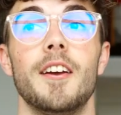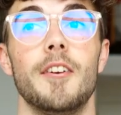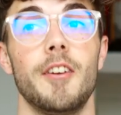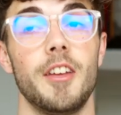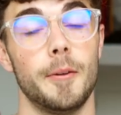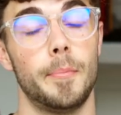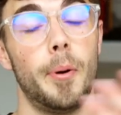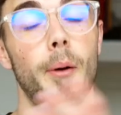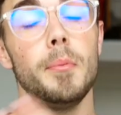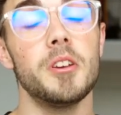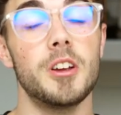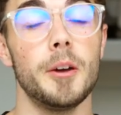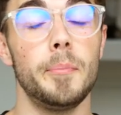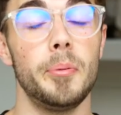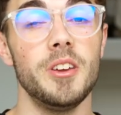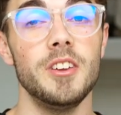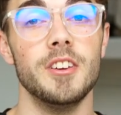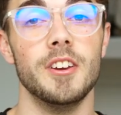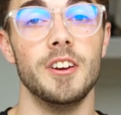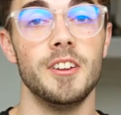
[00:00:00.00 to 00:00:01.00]
In the public
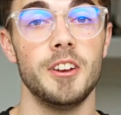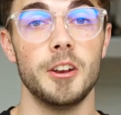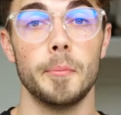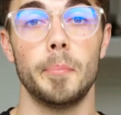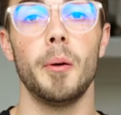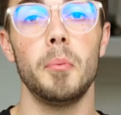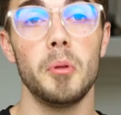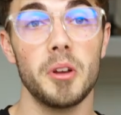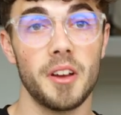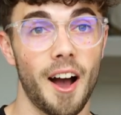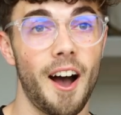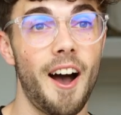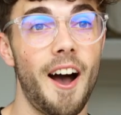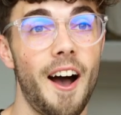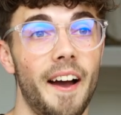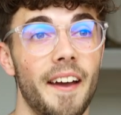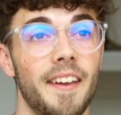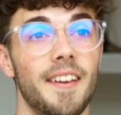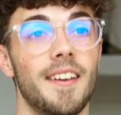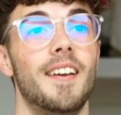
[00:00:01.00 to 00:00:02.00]
opinion, in the public
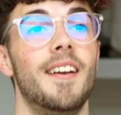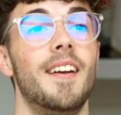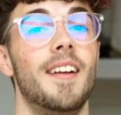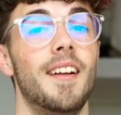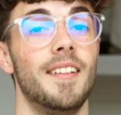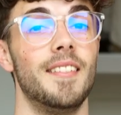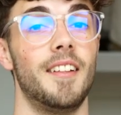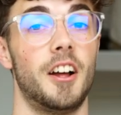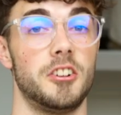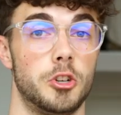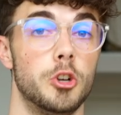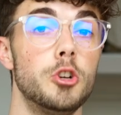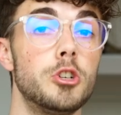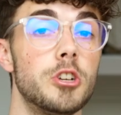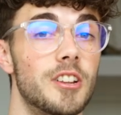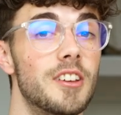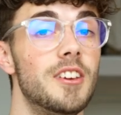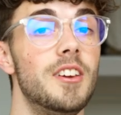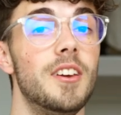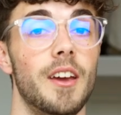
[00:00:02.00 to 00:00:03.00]
eye, that's
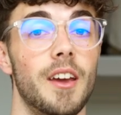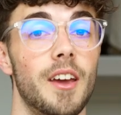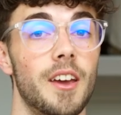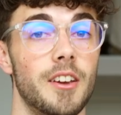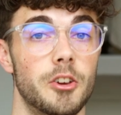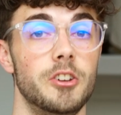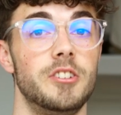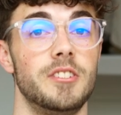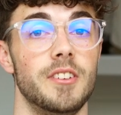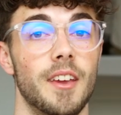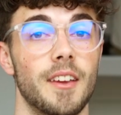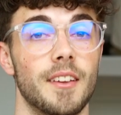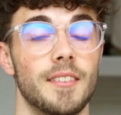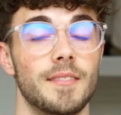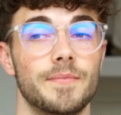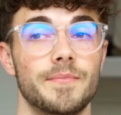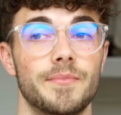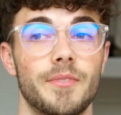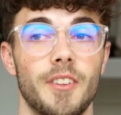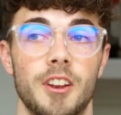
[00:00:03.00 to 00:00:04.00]
usually a good thing.
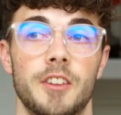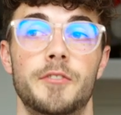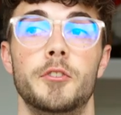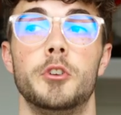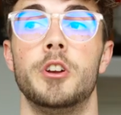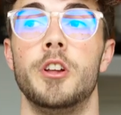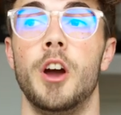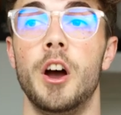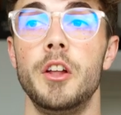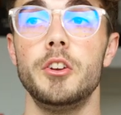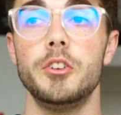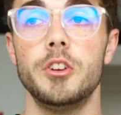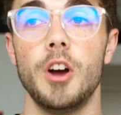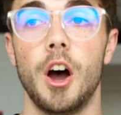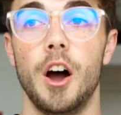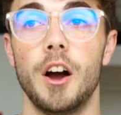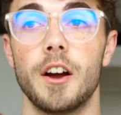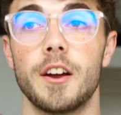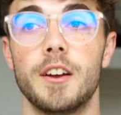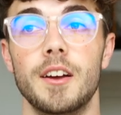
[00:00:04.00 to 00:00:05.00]
And if you're the
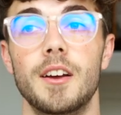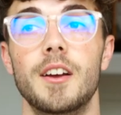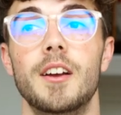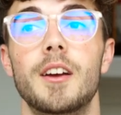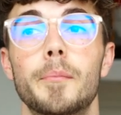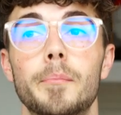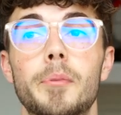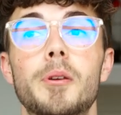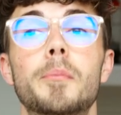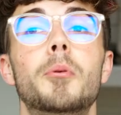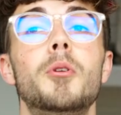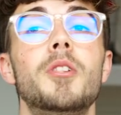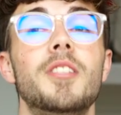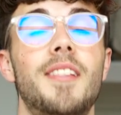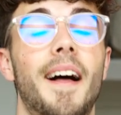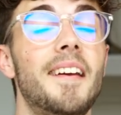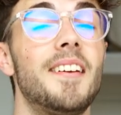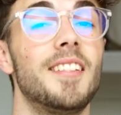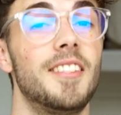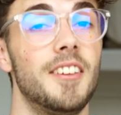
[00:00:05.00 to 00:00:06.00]
underdog, people
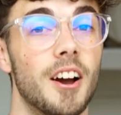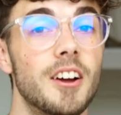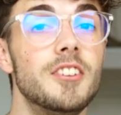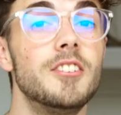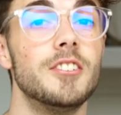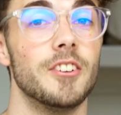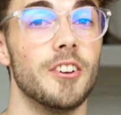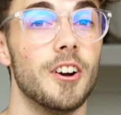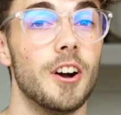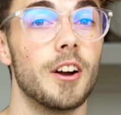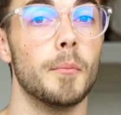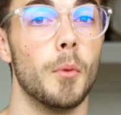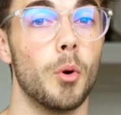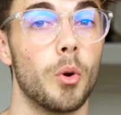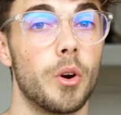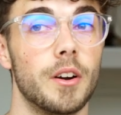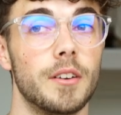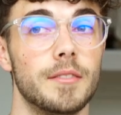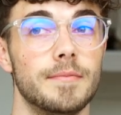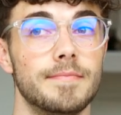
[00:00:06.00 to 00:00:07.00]
like the underdog
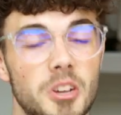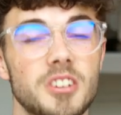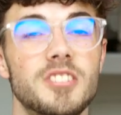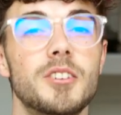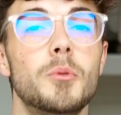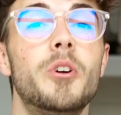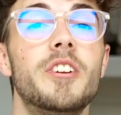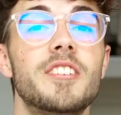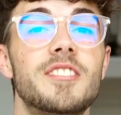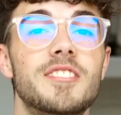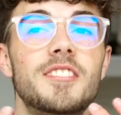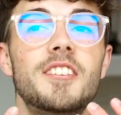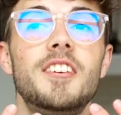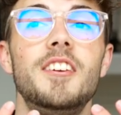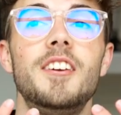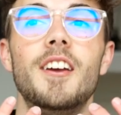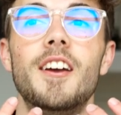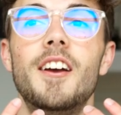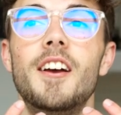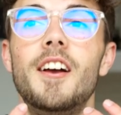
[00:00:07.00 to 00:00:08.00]
more because they want to
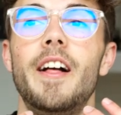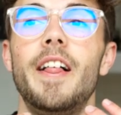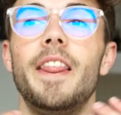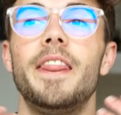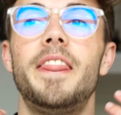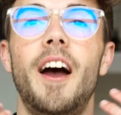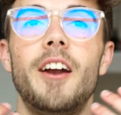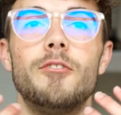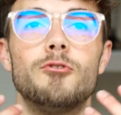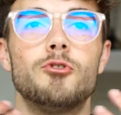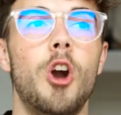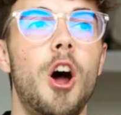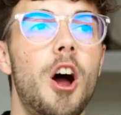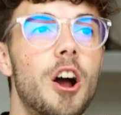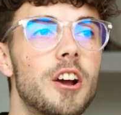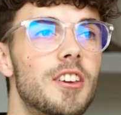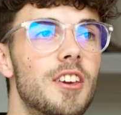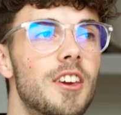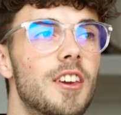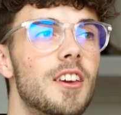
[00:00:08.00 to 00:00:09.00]
see that
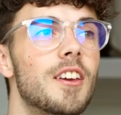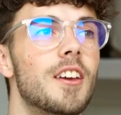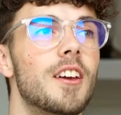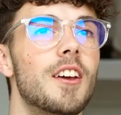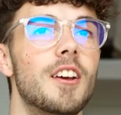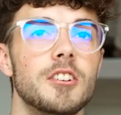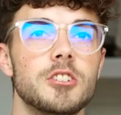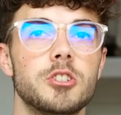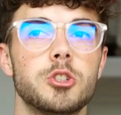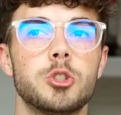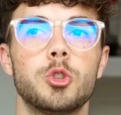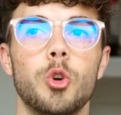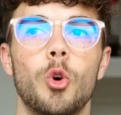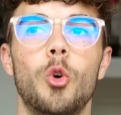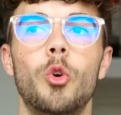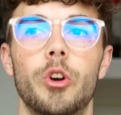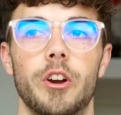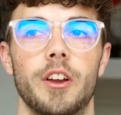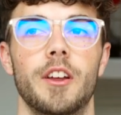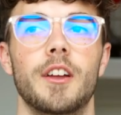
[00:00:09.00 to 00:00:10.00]
Rocky
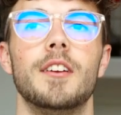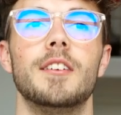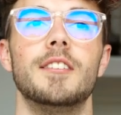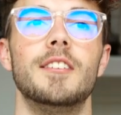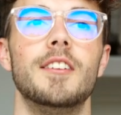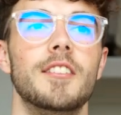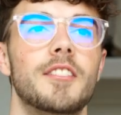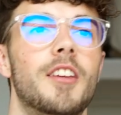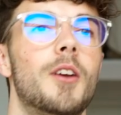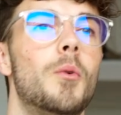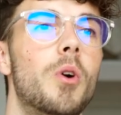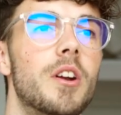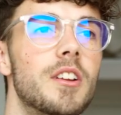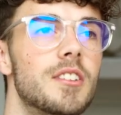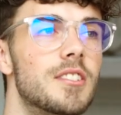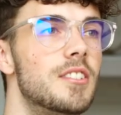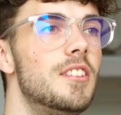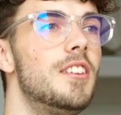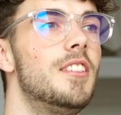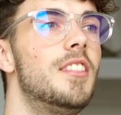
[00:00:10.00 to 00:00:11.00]
story. They want to
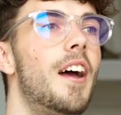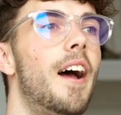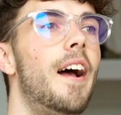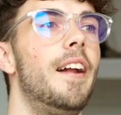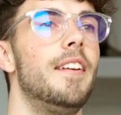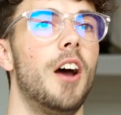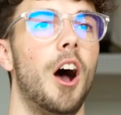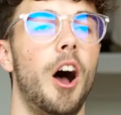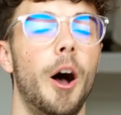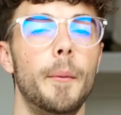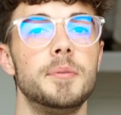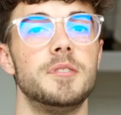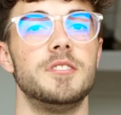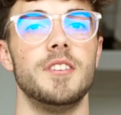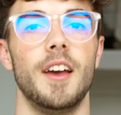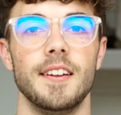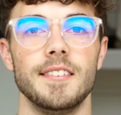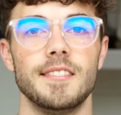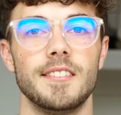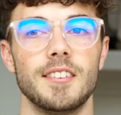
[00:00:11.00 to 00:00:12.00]
see that
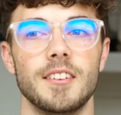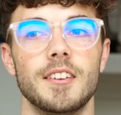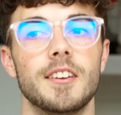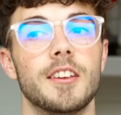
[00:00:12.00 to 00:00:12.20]
upset.